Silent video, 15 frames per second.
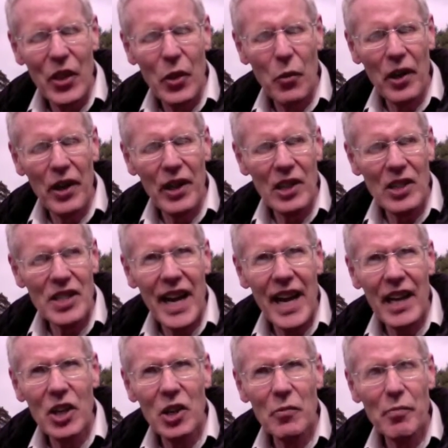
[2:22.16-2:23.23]
There were little
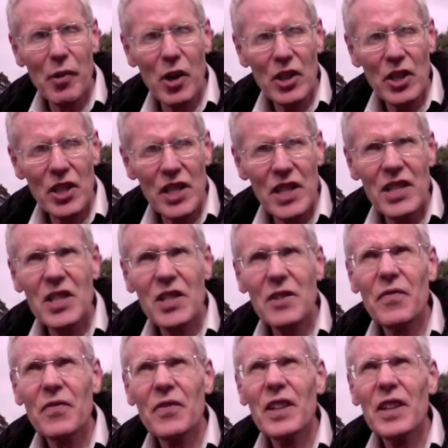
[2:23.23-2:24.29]
dialogue boxes.
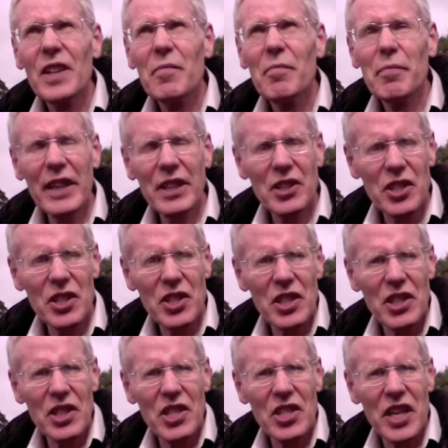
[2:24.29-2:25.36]
Pictures
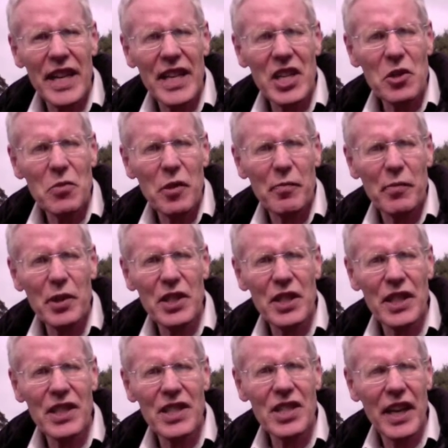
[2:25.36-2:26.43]
and designs were put
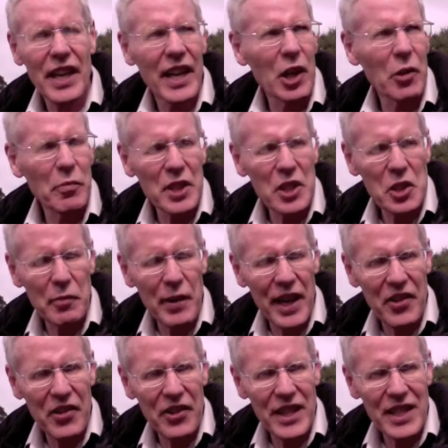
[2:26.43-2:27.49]
in to help
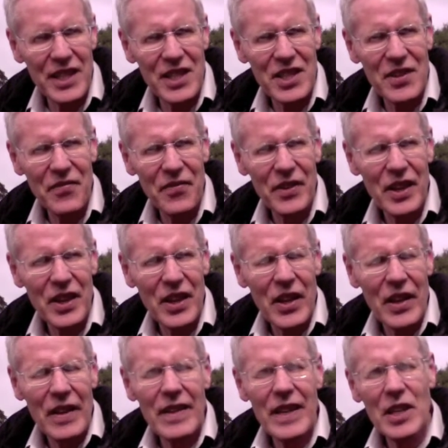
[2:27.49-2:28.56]
explain things.
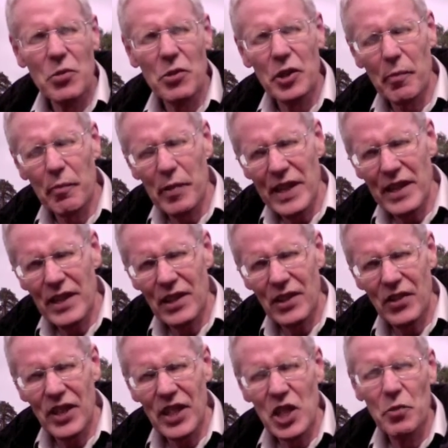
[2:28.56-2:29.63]
Things were repeated.
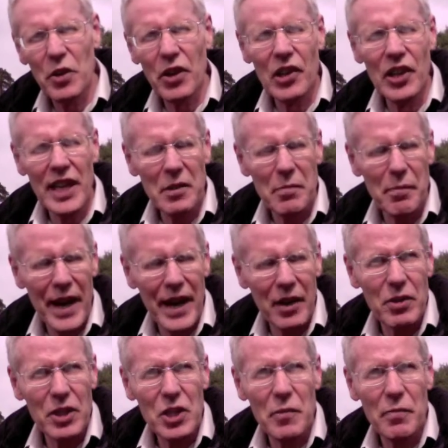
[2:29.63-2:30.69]
Things were linked
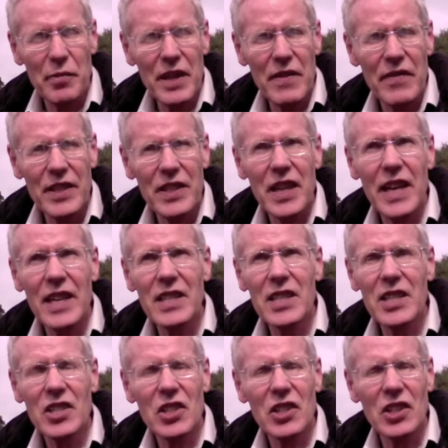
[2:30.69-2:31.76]
backwards to previous
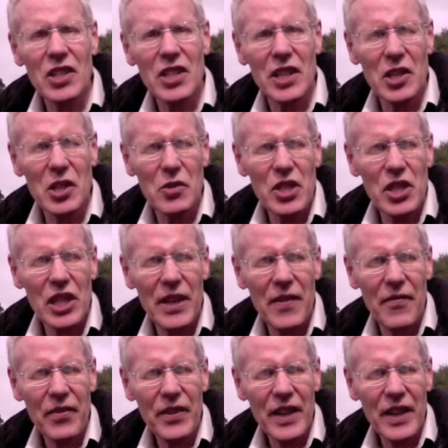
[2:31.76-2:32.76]
ideas continuously,